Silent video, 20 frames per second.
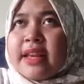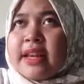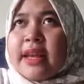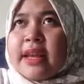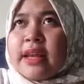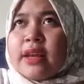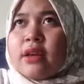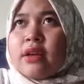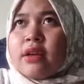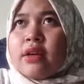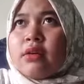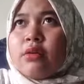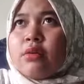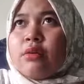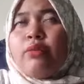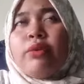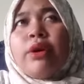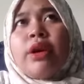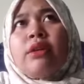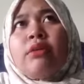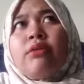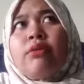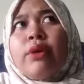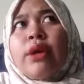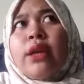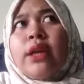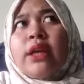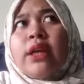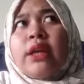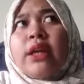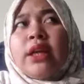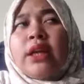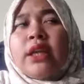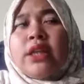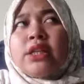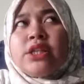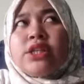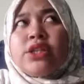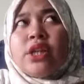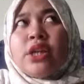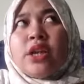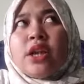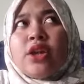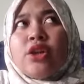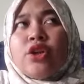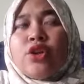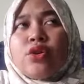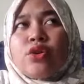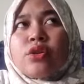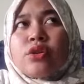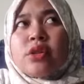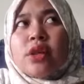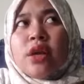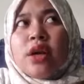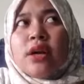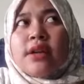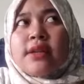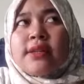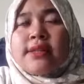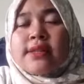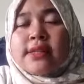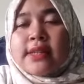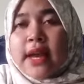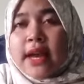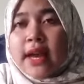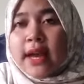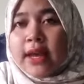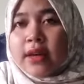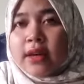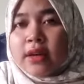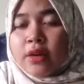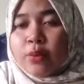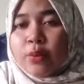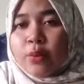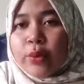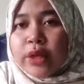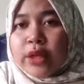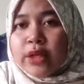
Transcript: like when in English they are use sign